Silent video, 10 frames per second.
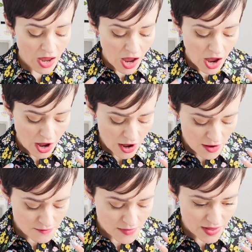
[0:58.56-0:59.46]

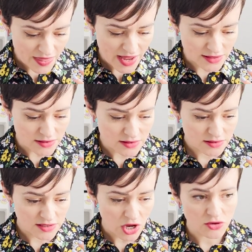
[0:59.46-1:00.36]
Then
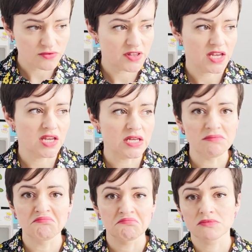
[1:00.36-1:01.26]
sewed the
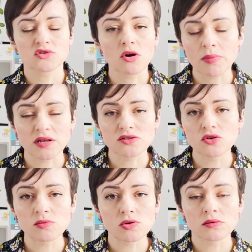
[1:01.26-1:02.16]
top part as normal,